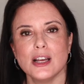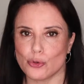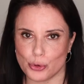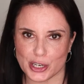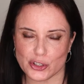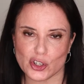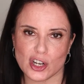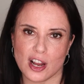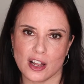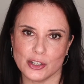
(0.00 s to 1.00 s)
rich
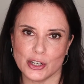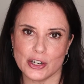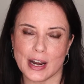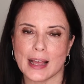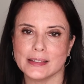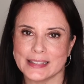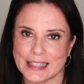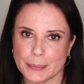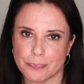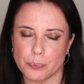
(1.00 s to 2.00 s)
color and
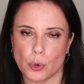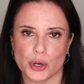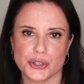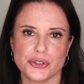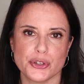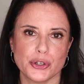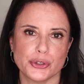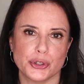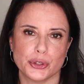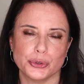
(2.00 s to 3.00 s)
deep
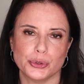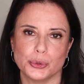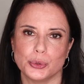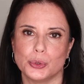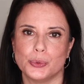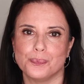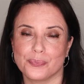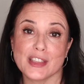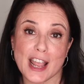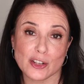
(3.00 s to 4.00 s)
moisture due to
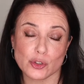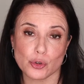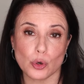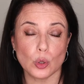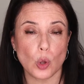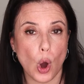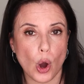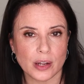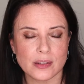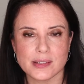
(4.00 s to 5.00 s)
natural
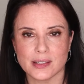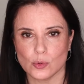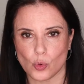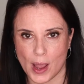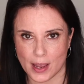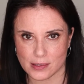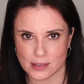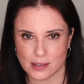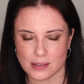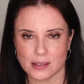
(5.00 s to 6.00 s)
oils and
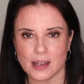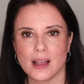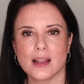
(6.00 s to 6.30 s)
waxes